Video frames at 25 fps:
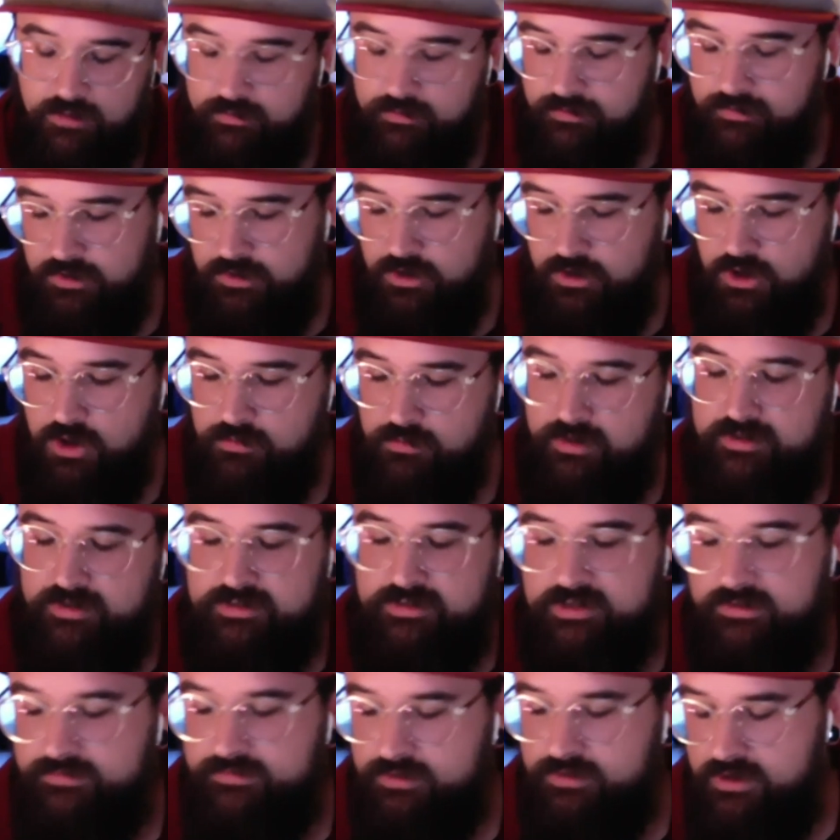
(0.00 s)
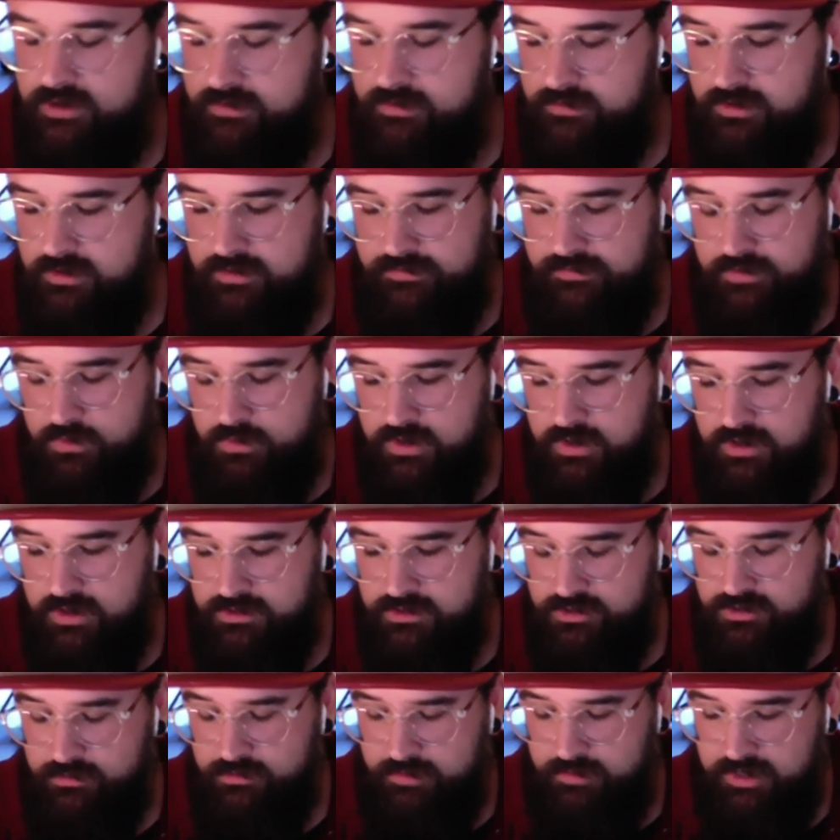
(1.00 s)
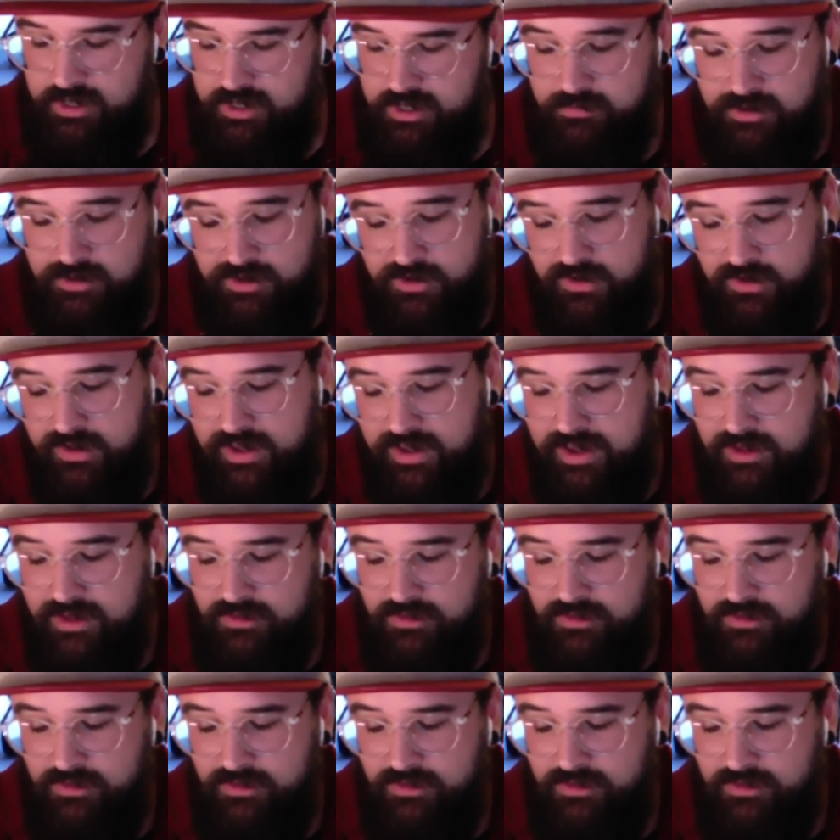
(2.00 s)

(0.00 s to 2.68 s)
If you know my cell phone number, if you want to shoot me an email,